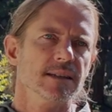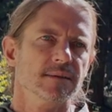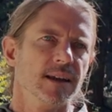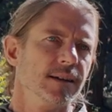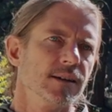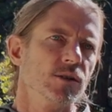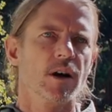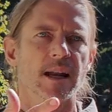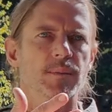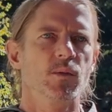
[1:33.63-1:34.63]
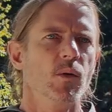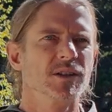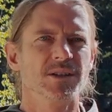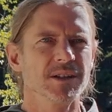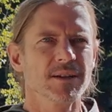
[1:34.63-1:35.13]
and then you got up and worked,
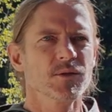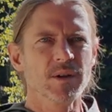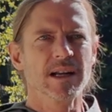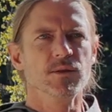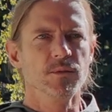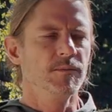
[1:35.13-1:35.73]
and you never really